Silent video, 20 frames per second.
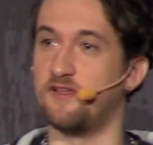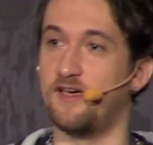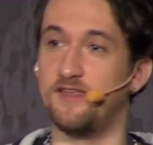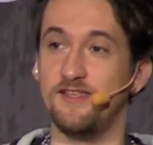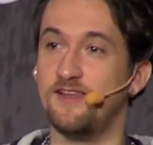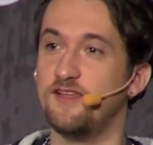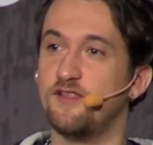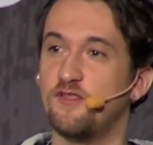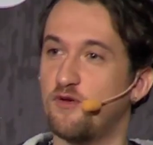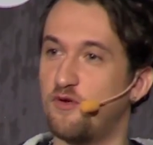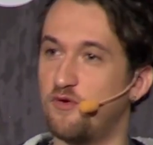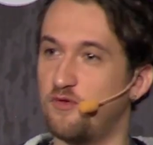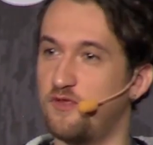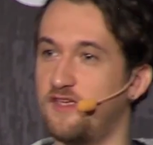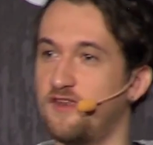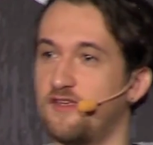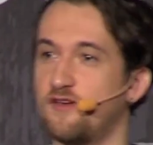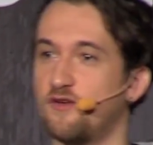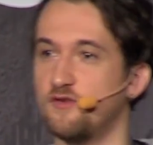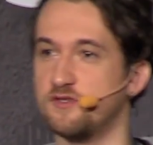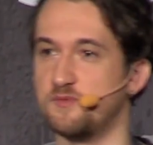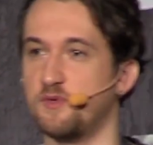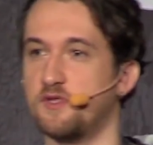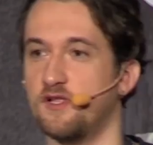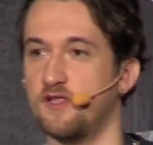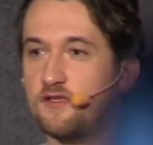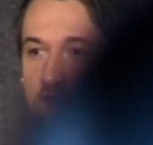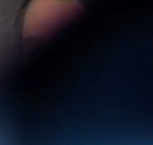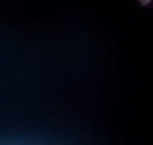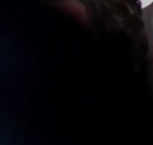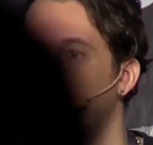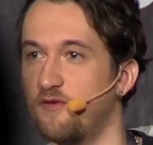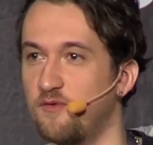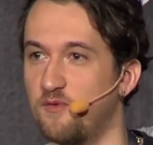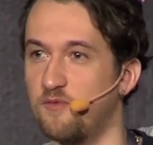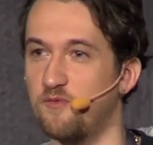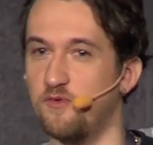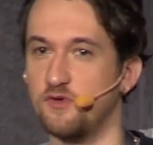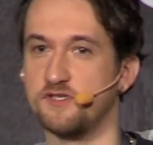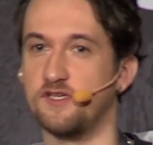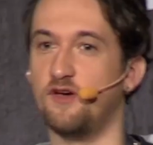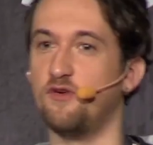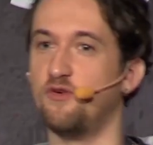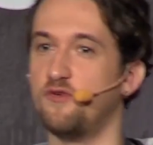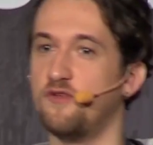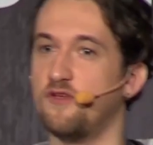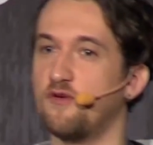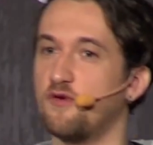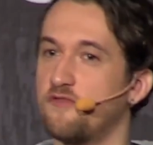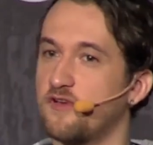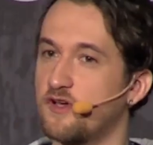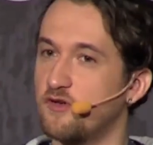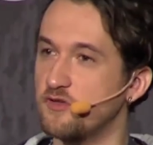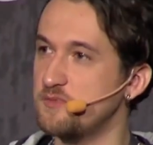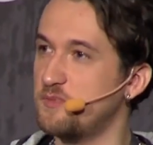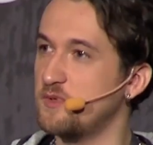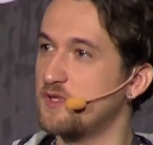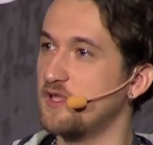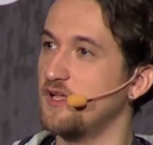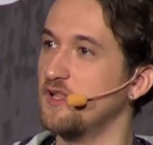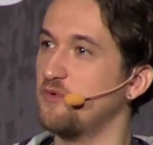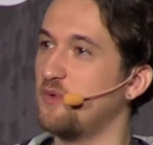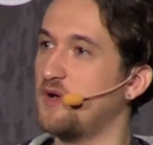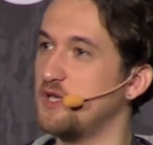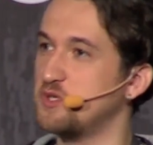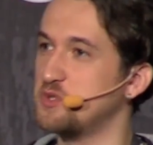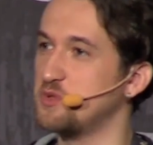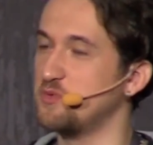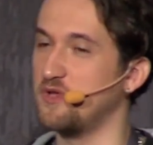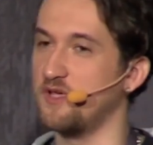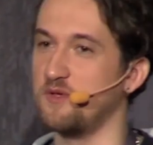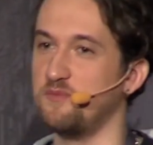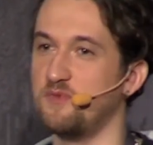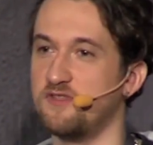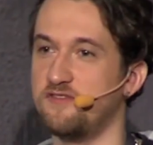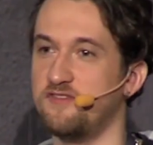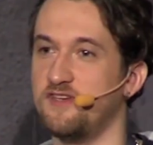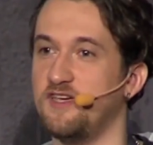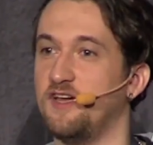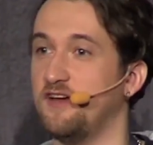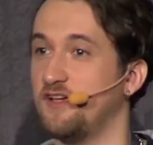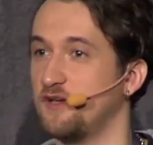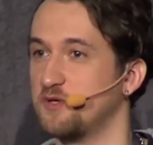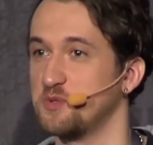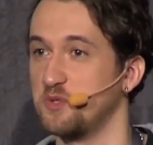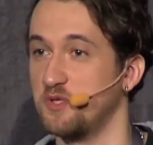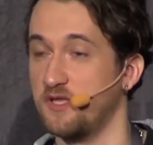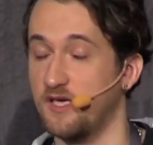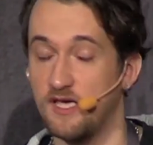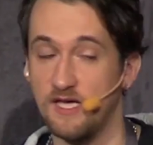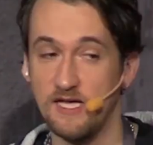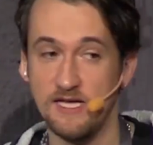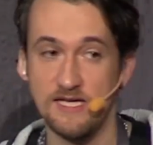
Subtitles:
I didn't own any hospital. If I was the owner of a hospital, why should I be there, actually?